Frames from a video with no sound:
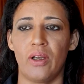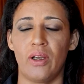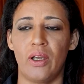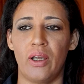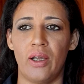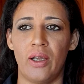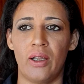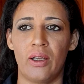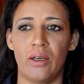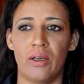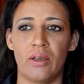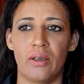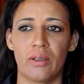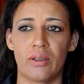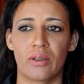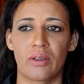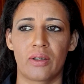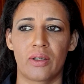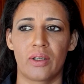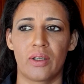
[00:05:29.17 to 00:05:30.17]
And
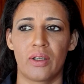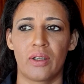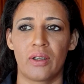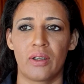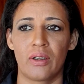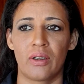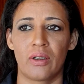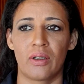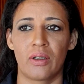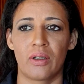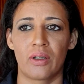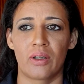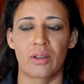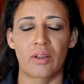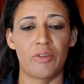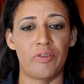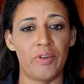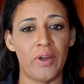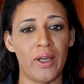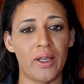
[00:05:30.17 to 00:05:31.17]

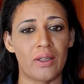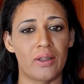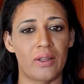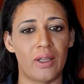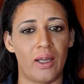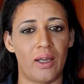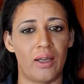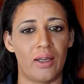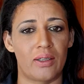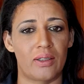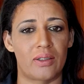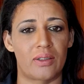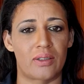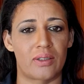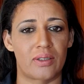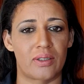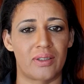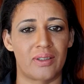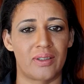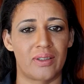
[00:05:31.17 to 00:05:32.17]
the fact
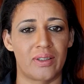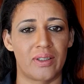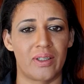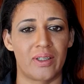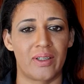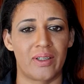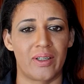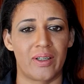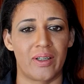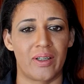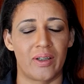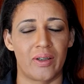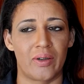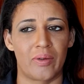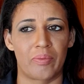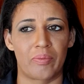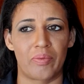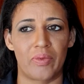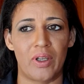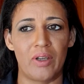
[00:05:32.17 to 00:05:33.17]
that
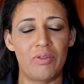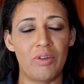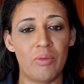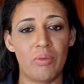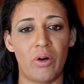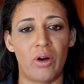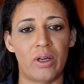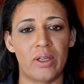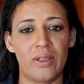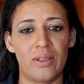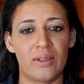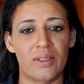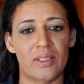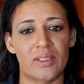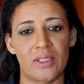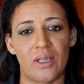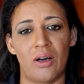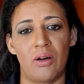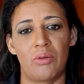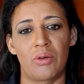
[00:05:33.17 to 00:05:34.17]
everybody in the
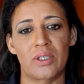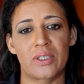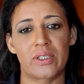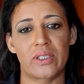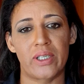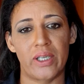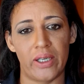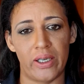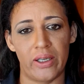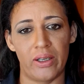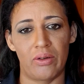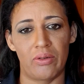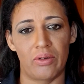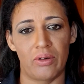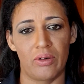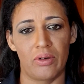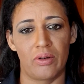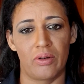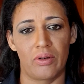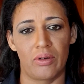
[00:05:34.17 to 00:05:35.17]
cell was scared
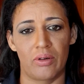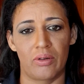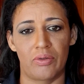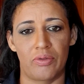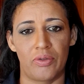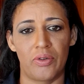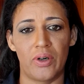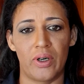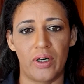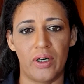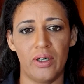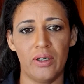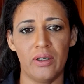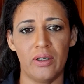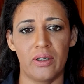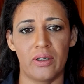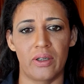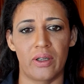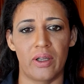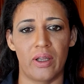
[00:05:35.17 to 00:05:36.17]
for her,
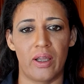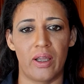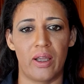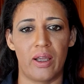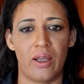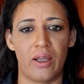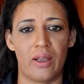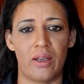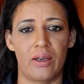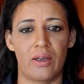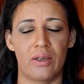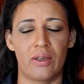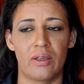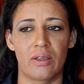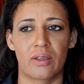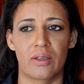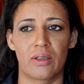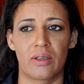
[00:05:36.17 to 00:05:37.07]
and